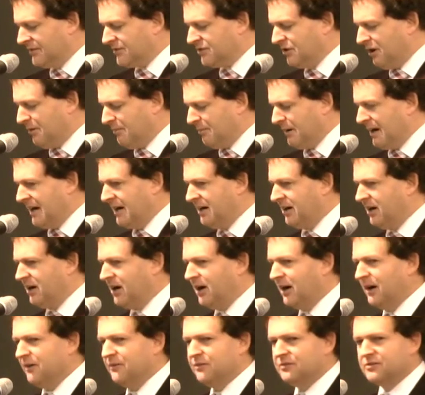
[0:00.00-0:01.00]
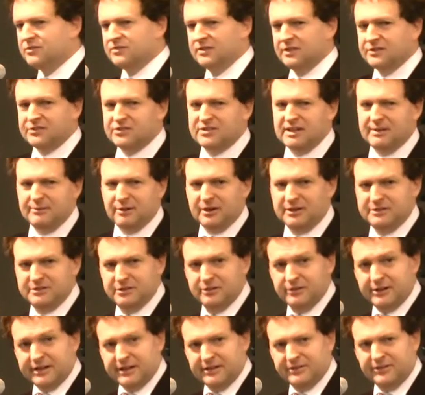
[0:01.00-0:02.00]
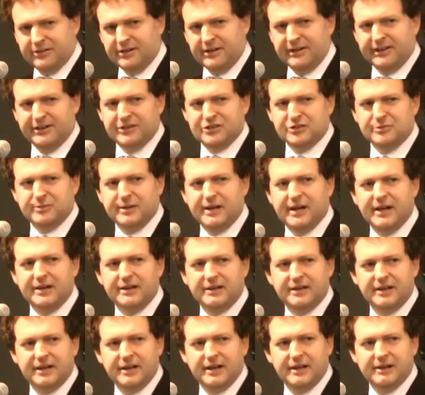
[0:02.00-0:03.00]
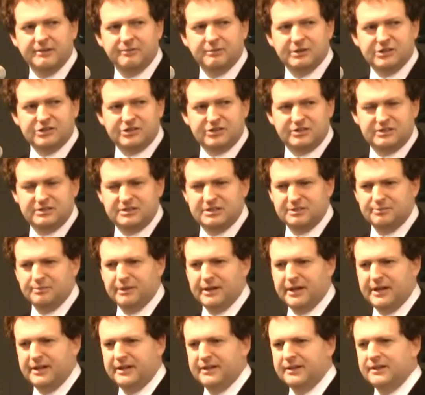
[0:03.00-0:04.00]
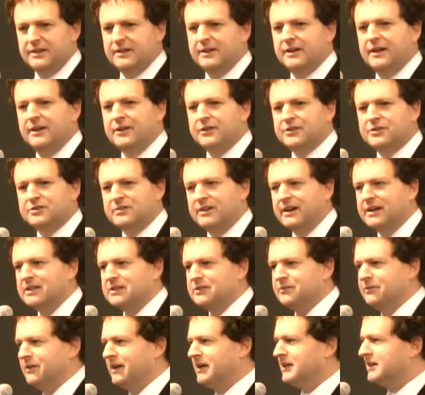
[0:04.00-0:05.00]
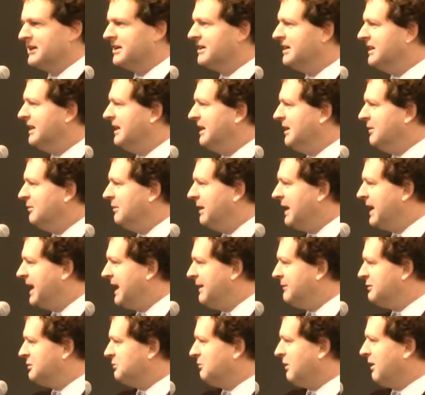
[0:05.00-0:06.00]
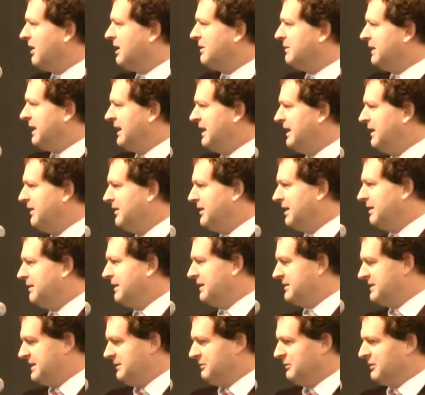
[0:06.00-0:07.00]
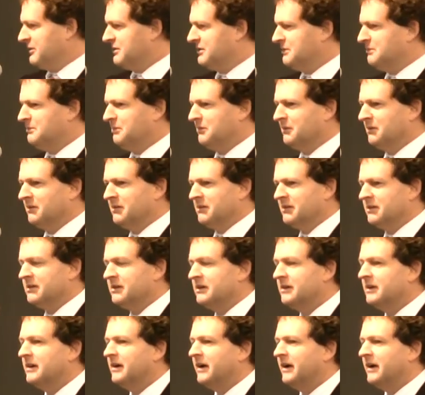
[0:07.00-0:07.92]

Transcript: top bar hives, this is something I do get a lot of letters about, and which to me illustrates the fact that beekeepers worry about anything except what's important.